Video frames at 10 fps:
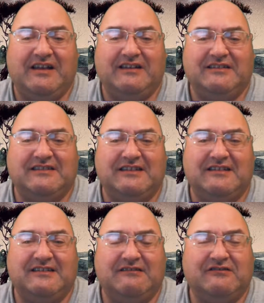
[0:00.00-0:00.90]
this is
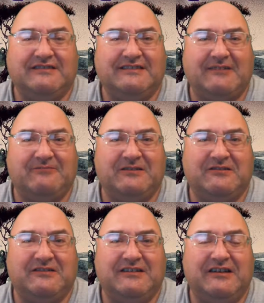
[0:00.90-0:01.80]
a little step in
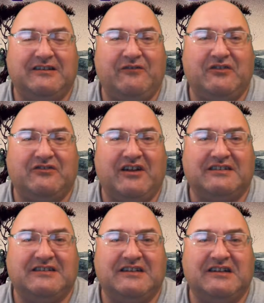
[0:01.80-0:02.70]
a, a different
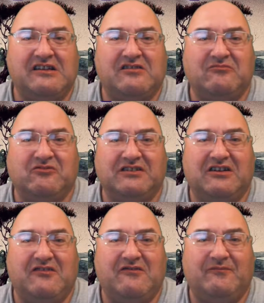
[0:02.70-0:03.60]
direction than I normally
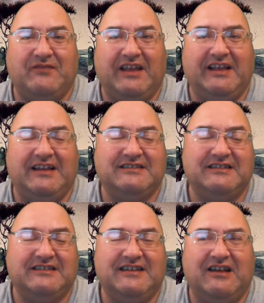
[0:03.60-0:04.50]
go. And as you
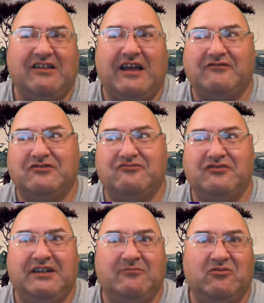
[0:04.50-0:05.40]
can tell, I was
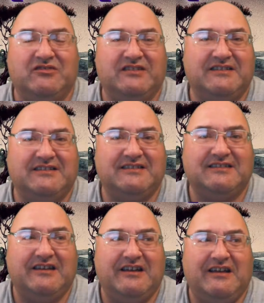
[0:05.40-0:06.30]
reading most of this
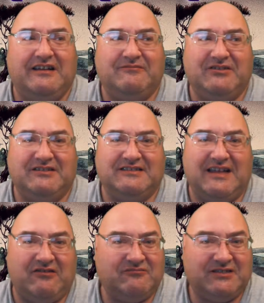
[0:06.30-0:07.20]
because
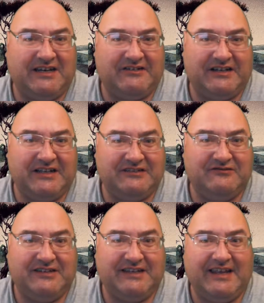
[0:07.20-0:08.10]
now I'm staring at
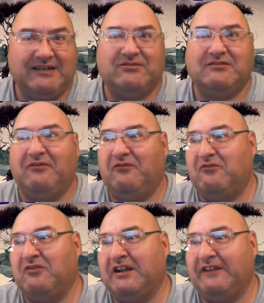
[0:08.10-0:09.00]
you, the camera,
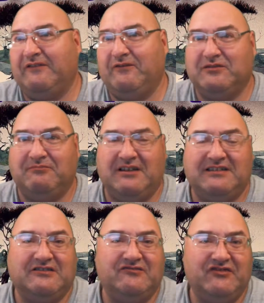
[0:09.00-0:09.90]
before I was
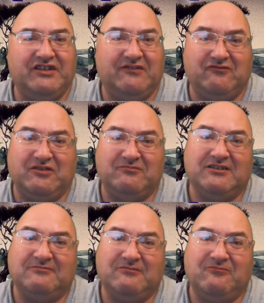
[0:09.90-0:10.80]
basically reading what I'm
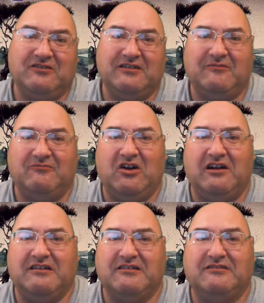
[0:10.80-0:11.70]
going to be putting up
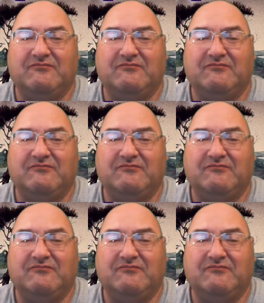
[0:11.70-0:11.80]
on